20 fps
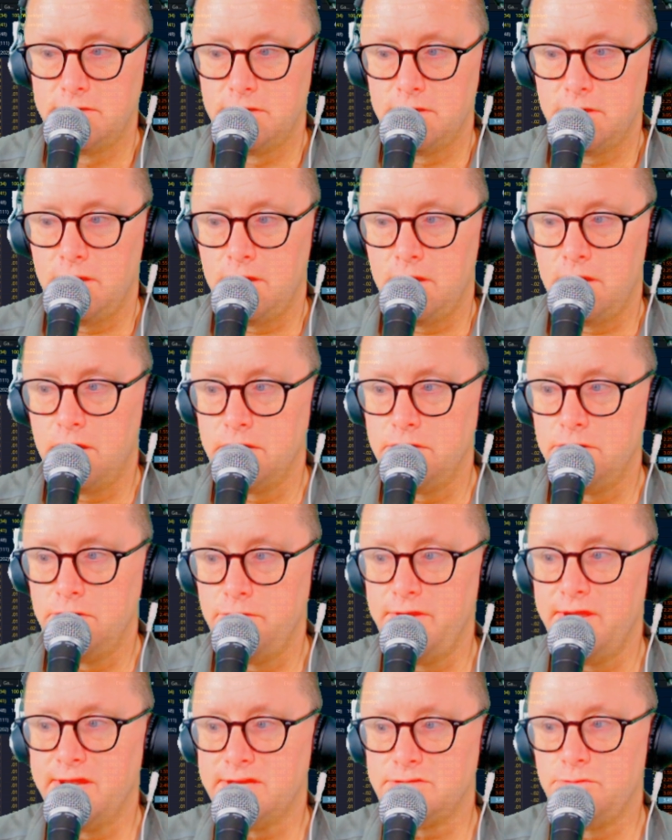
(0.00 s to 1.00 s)

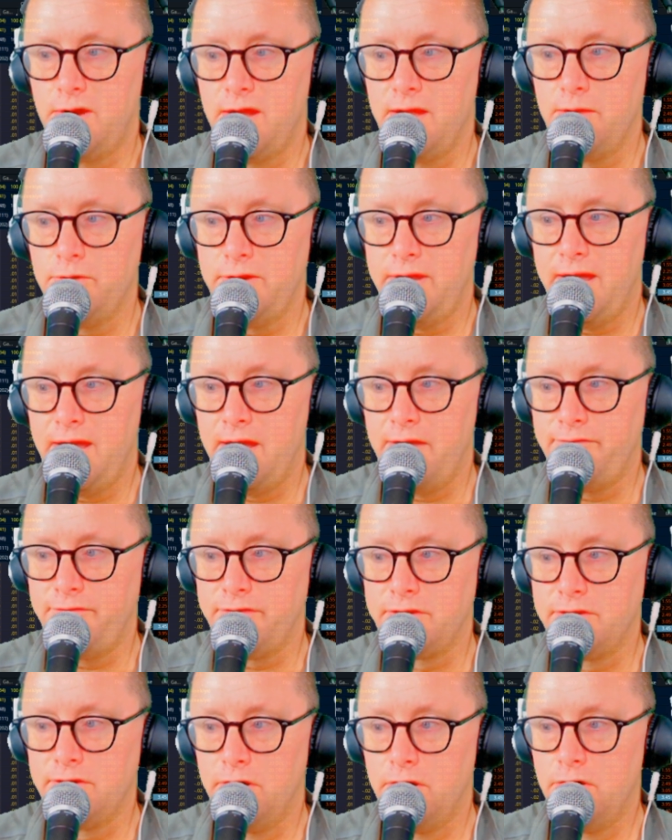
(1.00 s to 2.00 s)
UVXY would have to
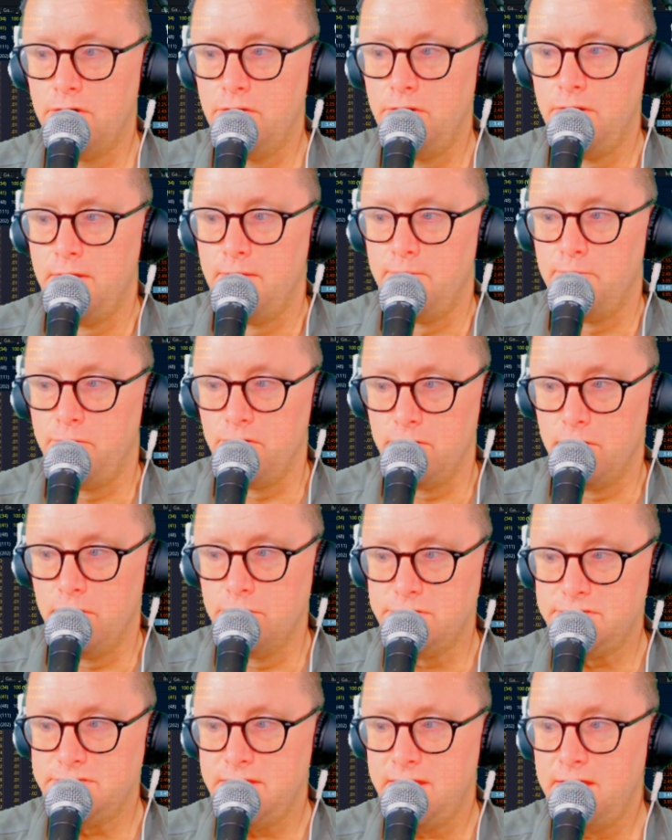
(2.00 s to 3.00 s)
go
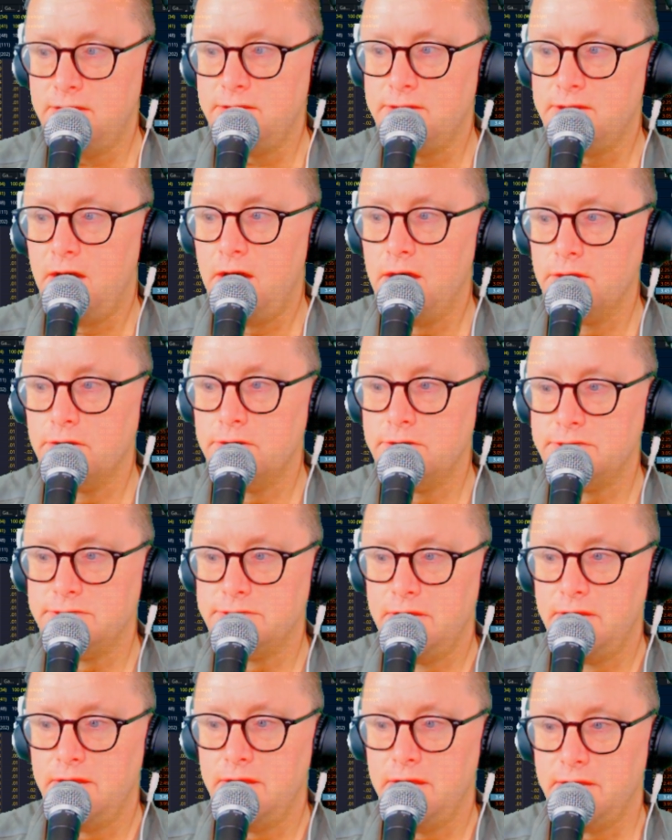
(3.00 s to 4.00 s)
below $10
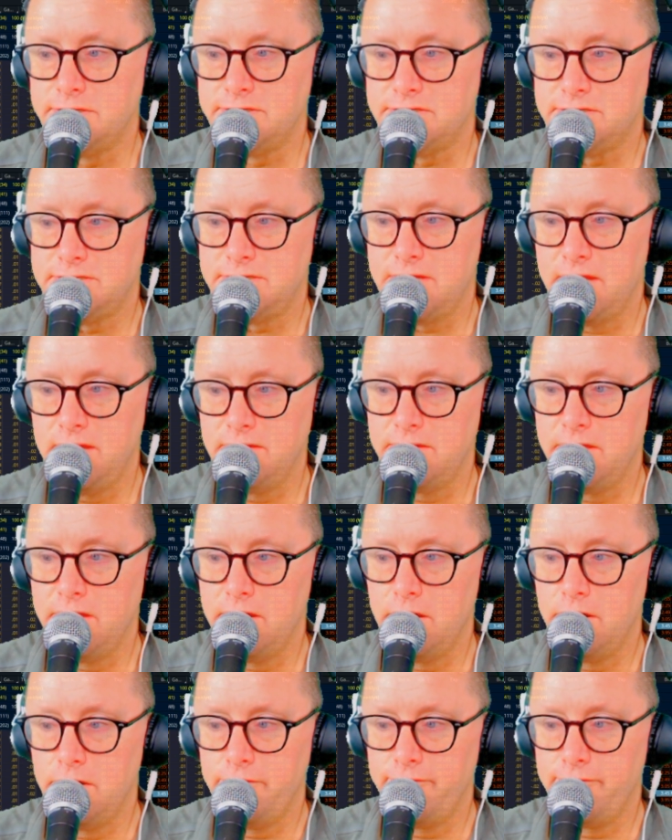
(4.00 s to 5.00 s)
and stay
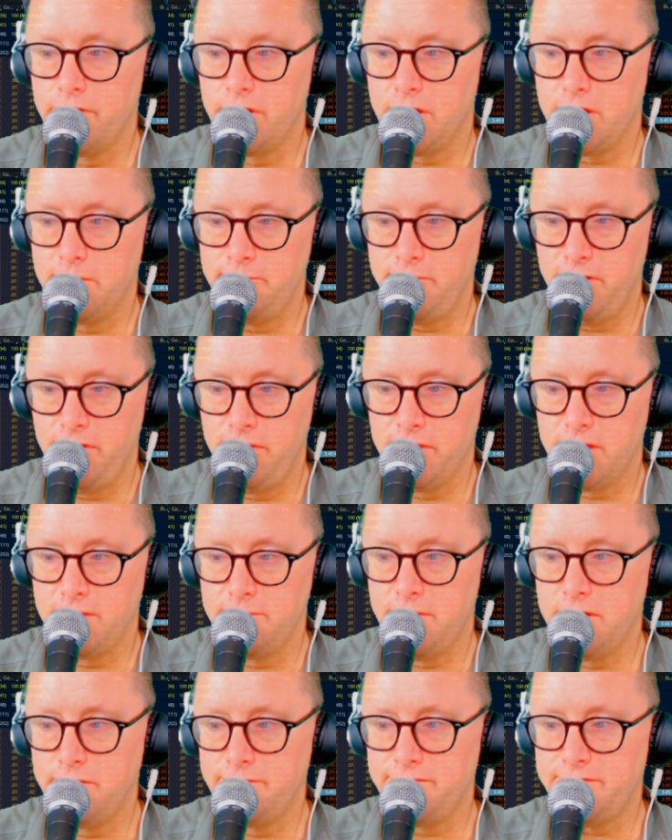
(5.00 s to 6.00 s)
there for a compelling
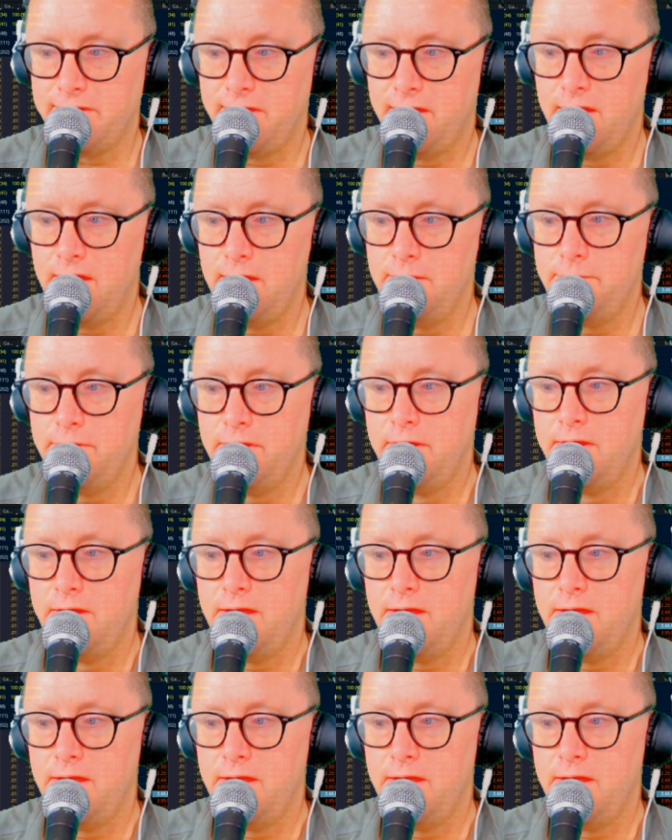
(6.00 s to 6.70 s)
amount of time,